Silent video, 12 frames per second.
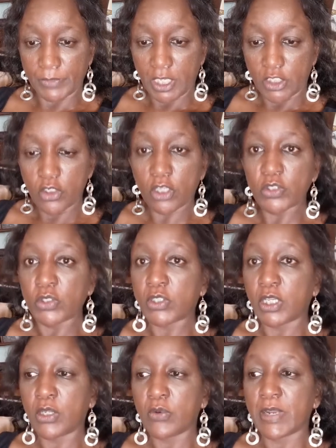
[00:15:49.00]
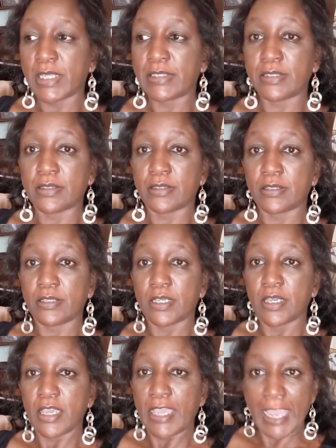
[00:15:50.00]
not to tolerate
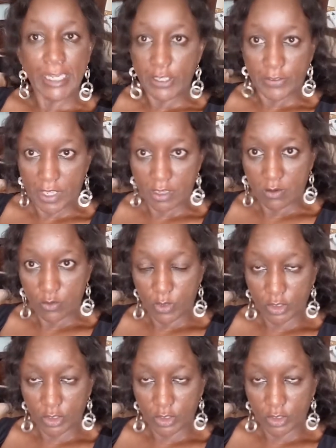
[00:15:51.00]
anything. We are